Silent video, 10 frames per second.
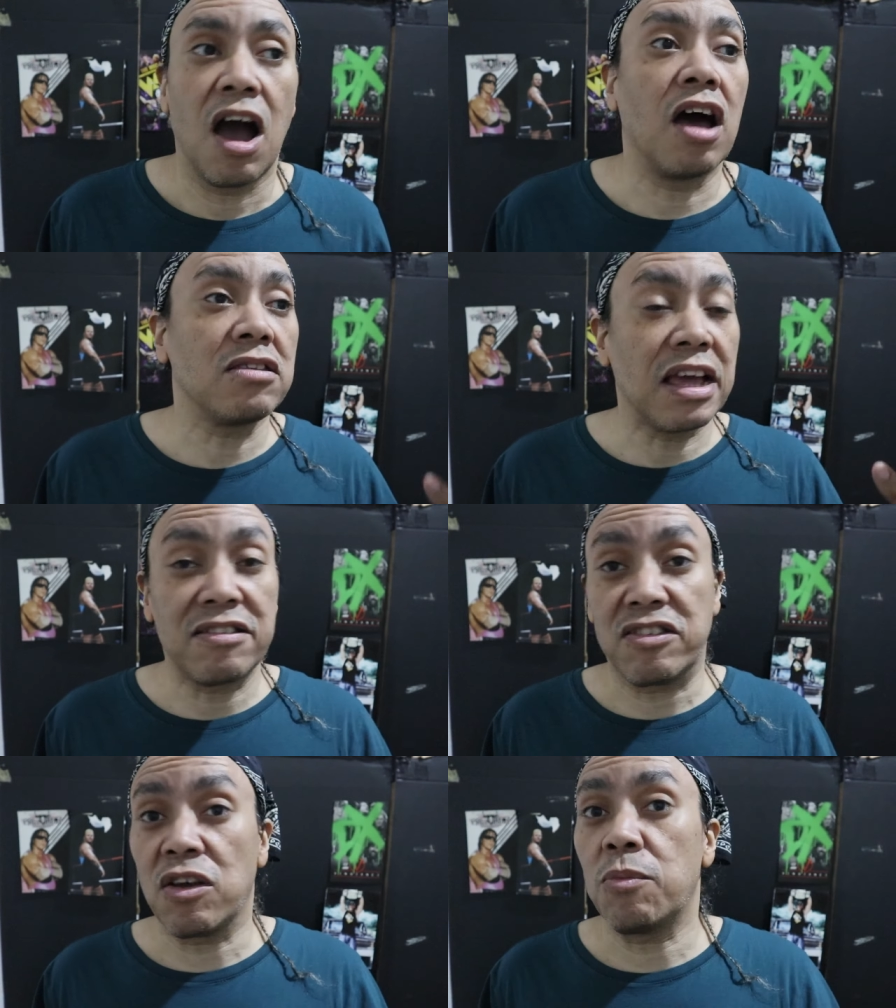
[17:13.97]

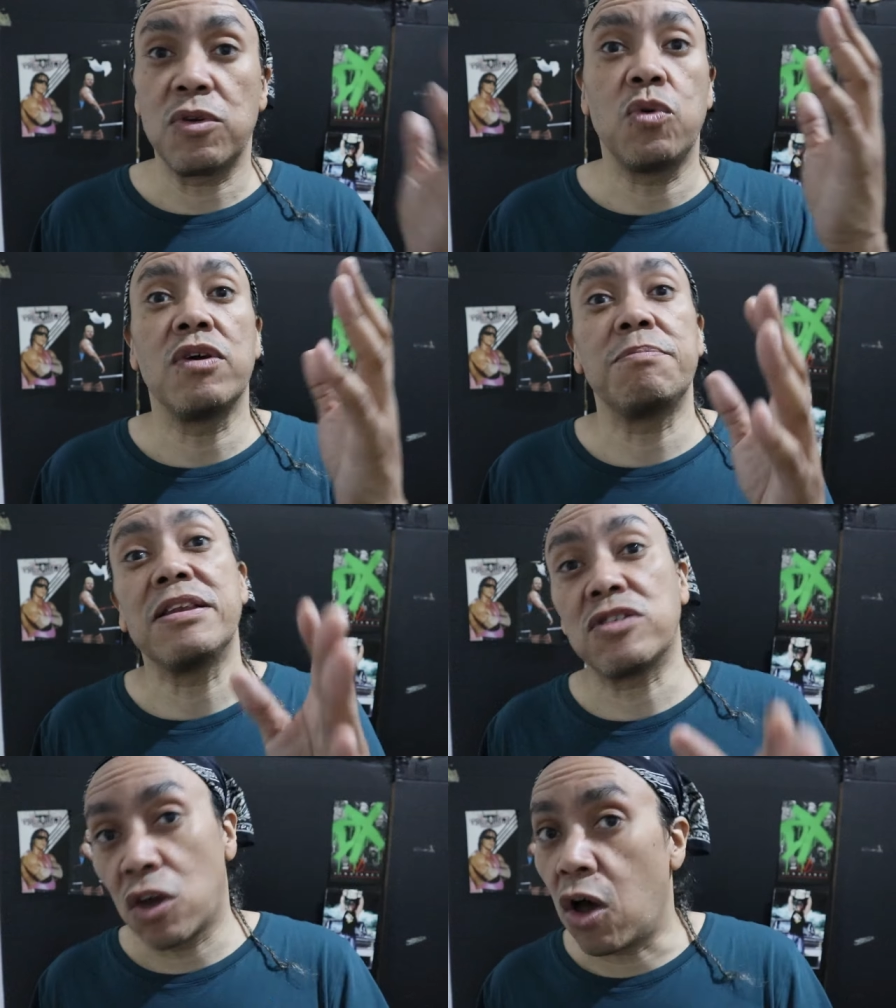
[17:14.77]
unlike someone who had
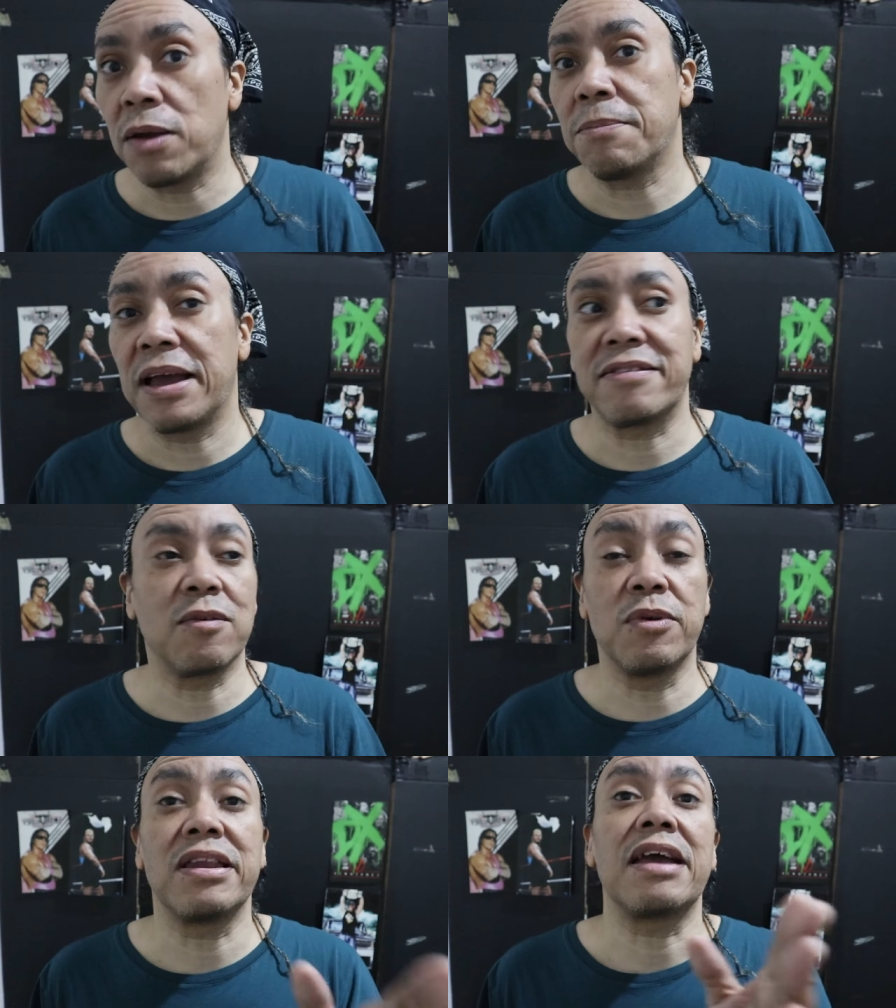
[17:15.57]
been taught by
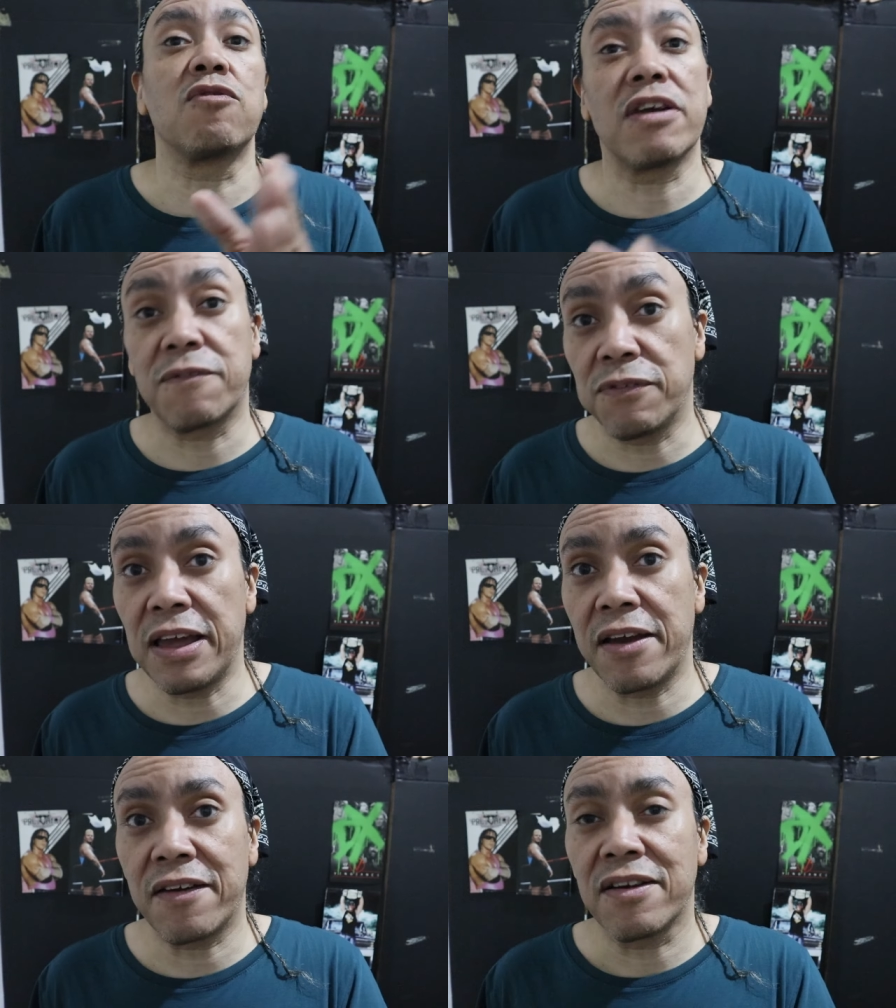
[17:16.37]
someone like Ric
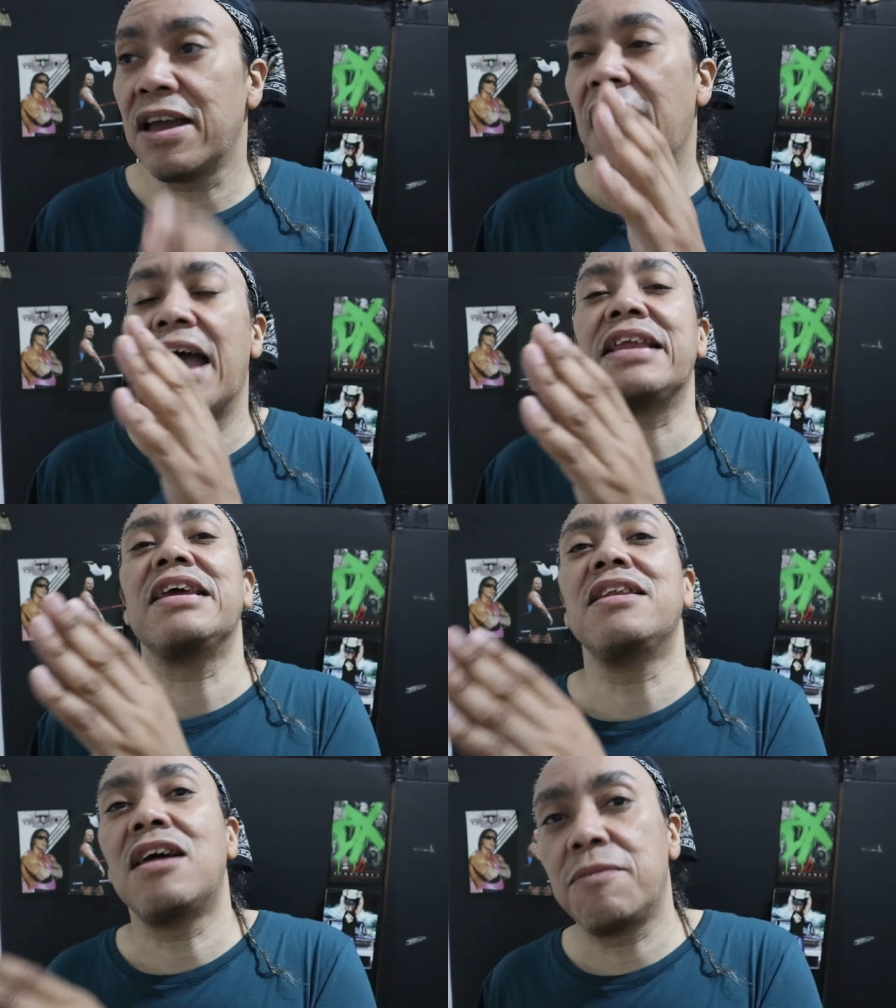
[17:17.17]
Flair and
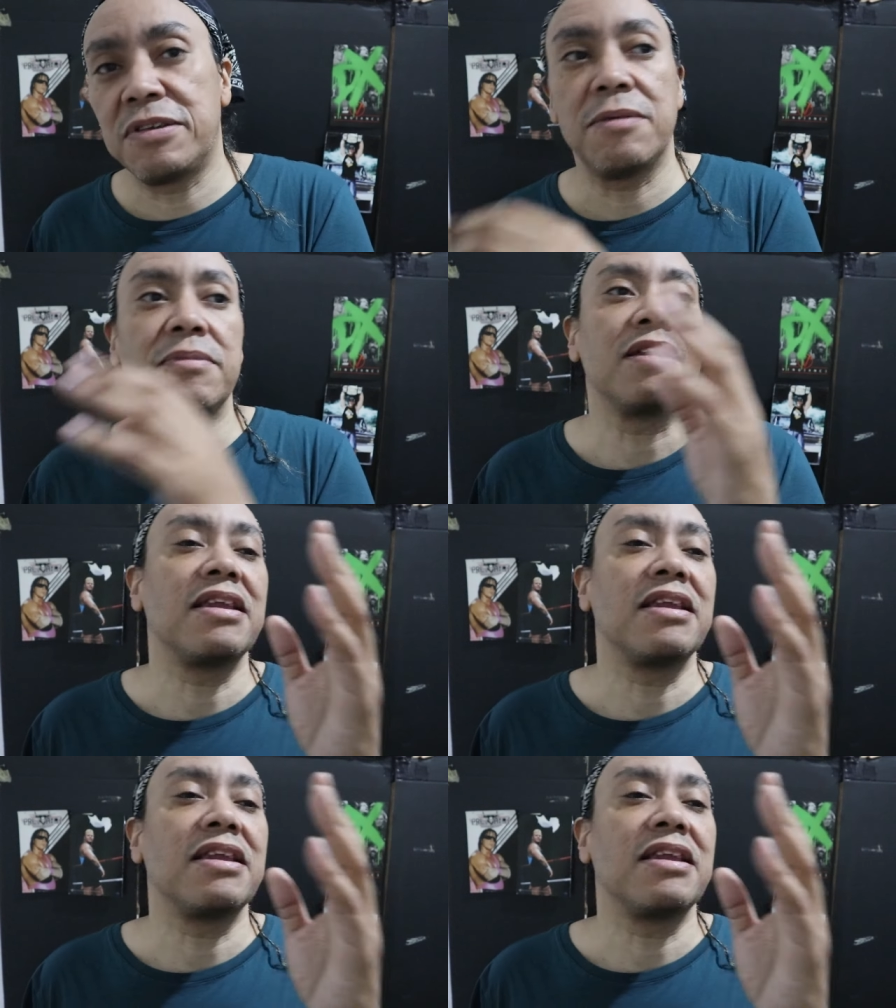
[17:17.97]
he loved him.